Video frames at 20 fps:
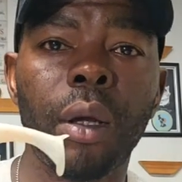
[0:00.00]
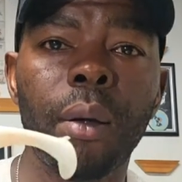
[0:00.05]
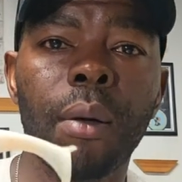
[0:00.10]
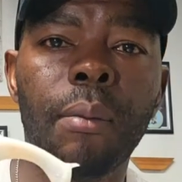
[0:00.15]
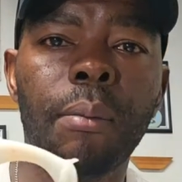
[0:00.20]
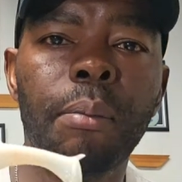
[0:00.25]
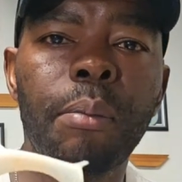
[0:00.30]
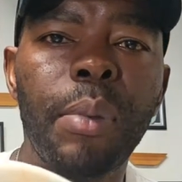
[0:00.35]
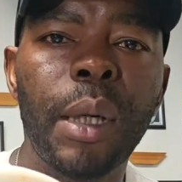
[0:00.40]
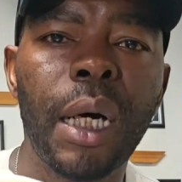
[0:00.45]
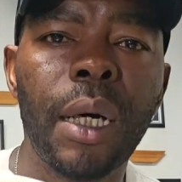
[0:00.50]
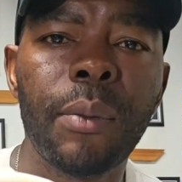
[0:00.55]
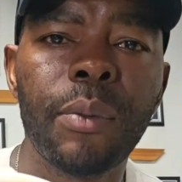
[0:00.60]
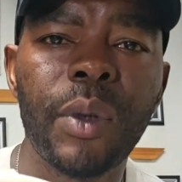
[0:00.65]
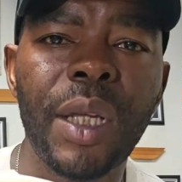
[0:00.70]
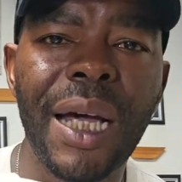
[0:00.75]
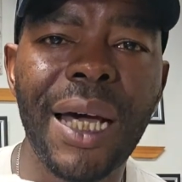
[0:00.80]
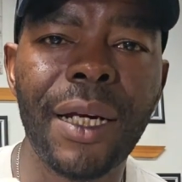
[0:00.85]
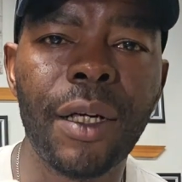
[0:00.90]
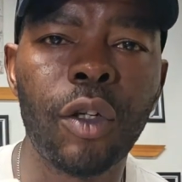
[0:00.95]
Bump
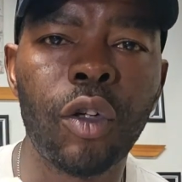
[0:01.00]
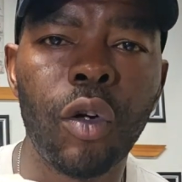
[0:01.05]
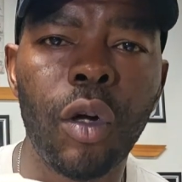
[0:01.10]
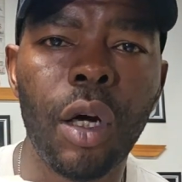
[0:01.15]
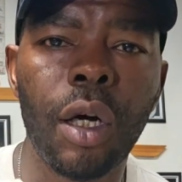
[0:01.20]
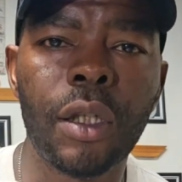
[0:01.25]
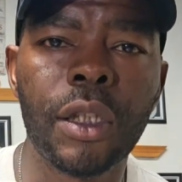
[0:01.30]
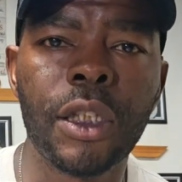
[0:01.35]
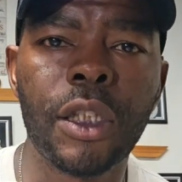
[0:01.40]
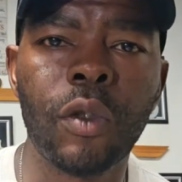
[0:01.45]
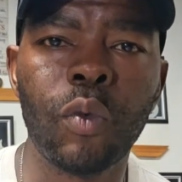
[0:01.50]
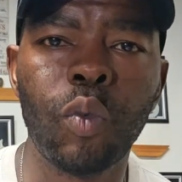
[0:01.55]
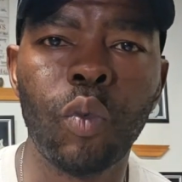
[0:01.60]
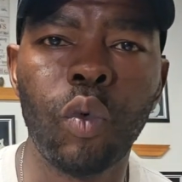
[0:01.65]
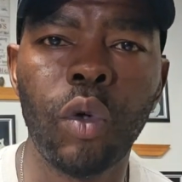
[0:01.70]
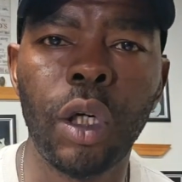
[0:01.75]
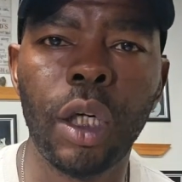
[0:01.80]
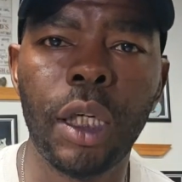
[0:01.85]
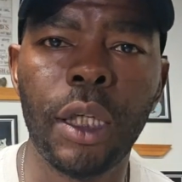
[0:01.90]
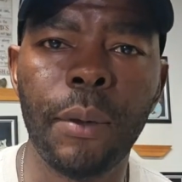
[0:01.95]
that across some
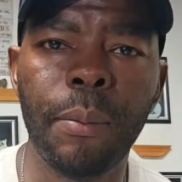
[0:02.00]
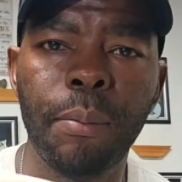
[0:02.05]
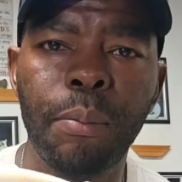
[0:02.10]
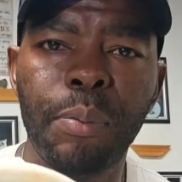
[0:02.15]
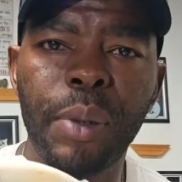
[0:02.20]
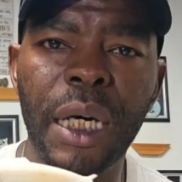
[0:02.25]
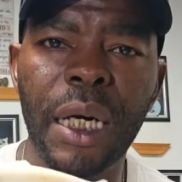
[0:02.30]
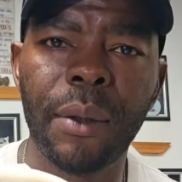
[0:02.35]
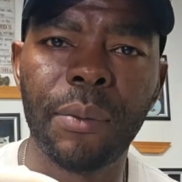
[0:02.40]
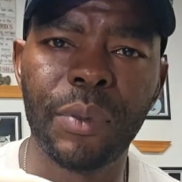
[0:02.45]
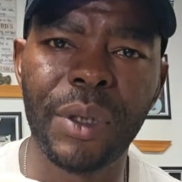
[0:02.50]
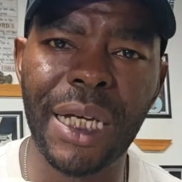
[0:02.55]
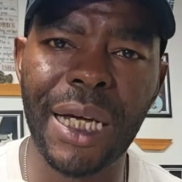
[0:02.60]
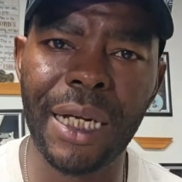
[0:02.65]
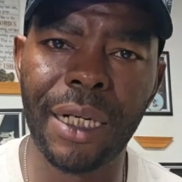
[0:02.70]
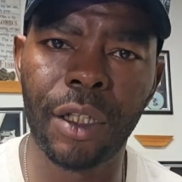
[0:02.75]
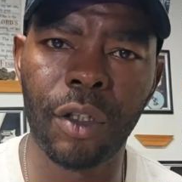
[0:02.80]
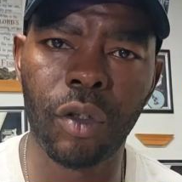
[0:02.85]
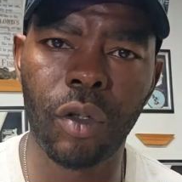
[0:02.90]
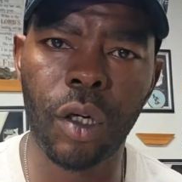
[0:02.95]
wood. Bump that
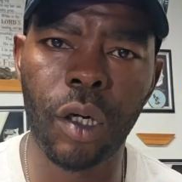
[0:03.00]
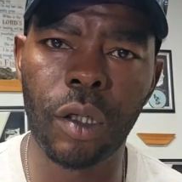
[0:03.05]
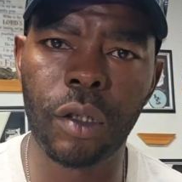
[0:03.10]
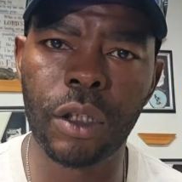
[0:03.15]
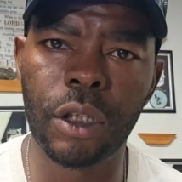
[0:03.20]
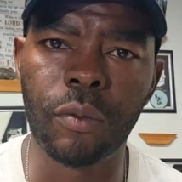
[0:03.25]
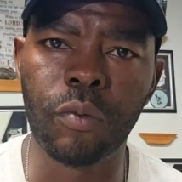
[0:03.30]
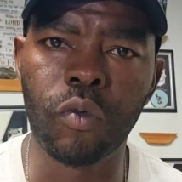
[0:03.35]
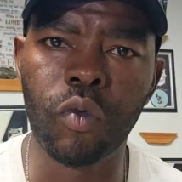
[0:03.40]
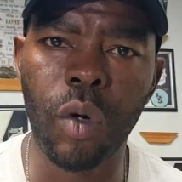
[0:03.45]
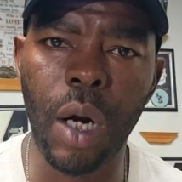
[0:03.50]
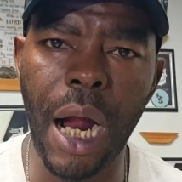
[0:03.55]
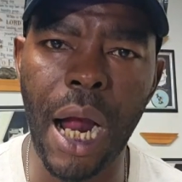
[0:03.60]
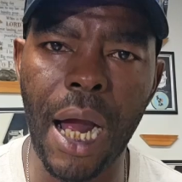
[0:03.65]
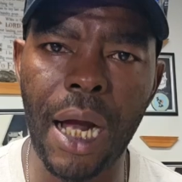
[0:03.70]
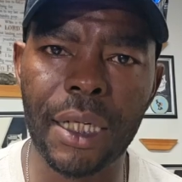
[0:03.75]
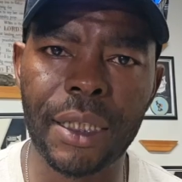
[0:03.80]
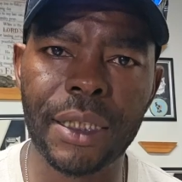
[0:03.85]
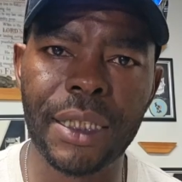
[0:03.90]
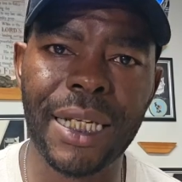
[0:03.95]
across some
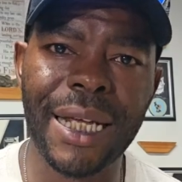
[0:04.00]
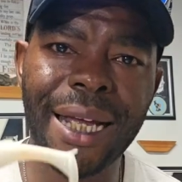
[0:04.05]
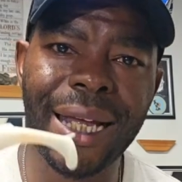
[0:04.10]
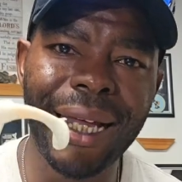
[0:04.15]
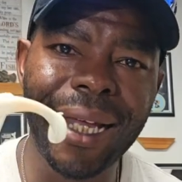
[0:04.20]
rocks.